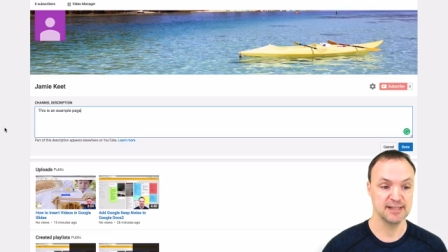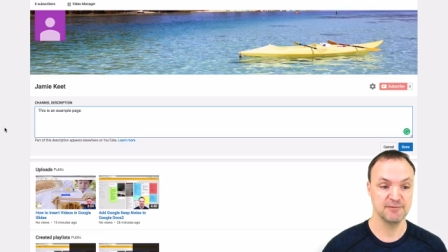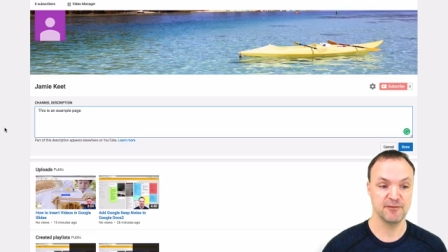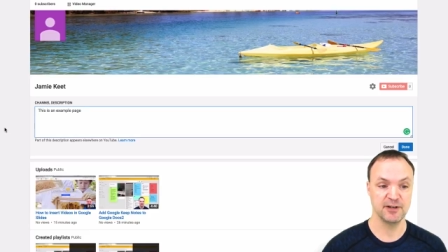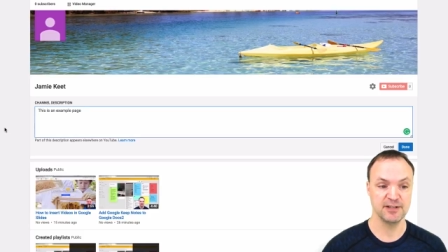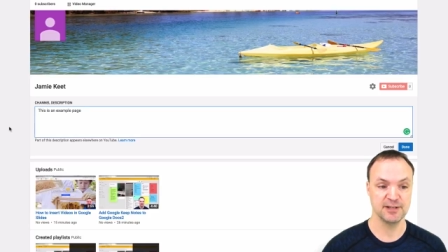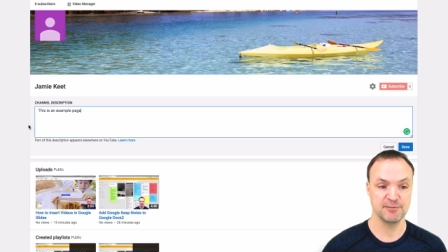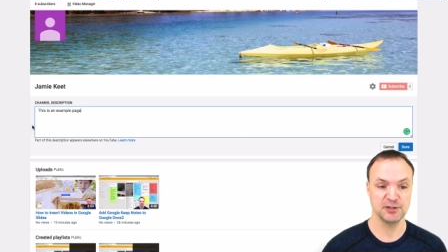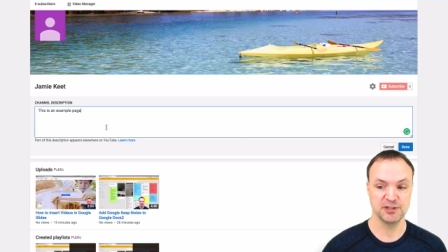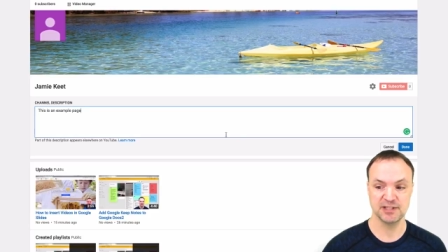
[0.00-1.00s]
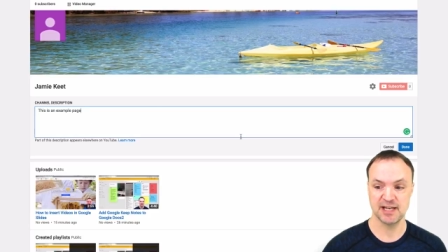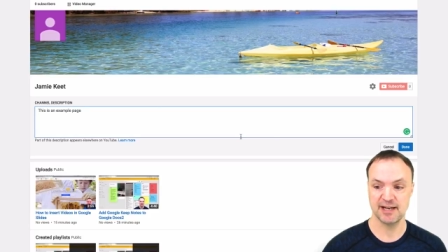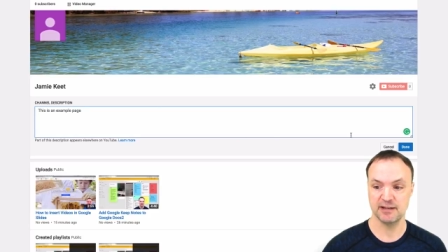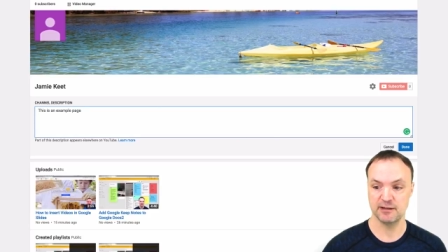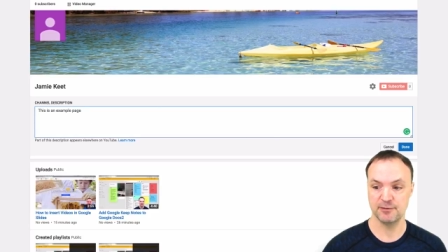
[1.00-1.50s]
Very simple, just to
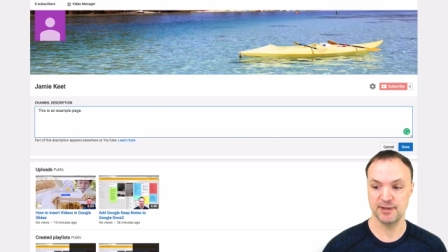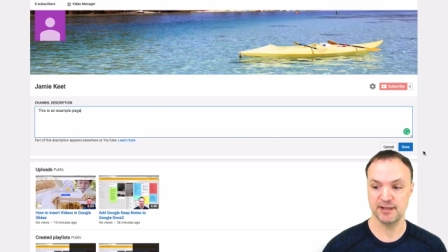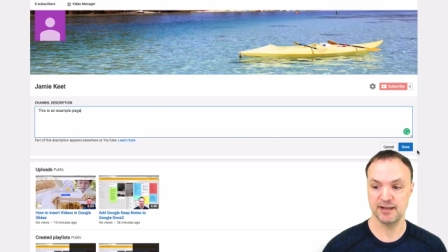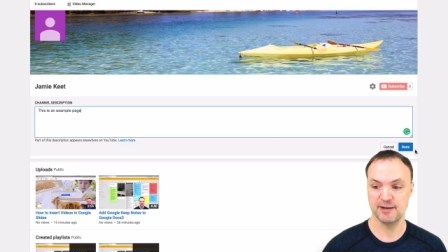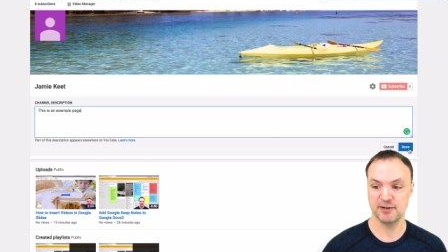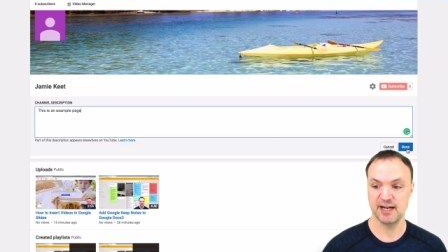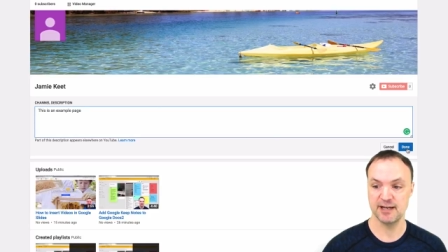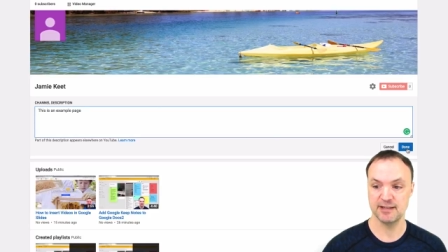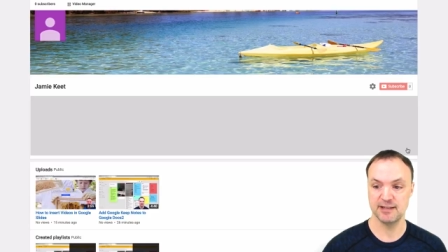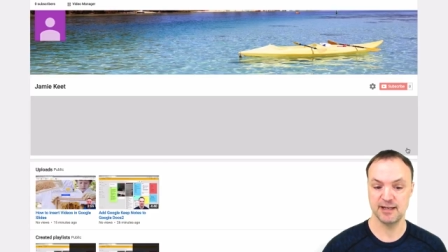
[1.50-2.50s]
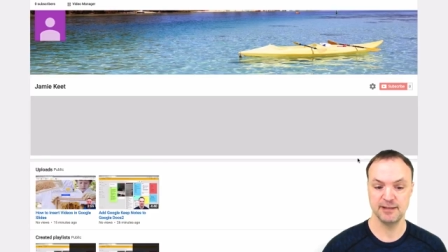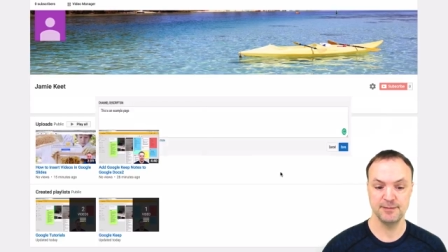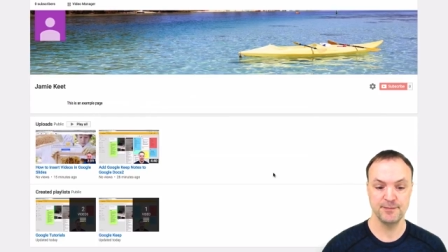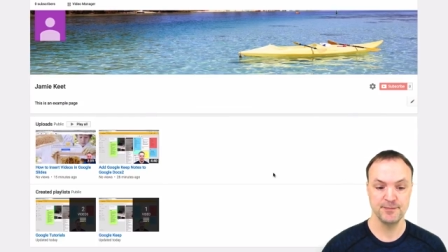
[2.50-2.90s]
add a little bit there. I'm going to hit done.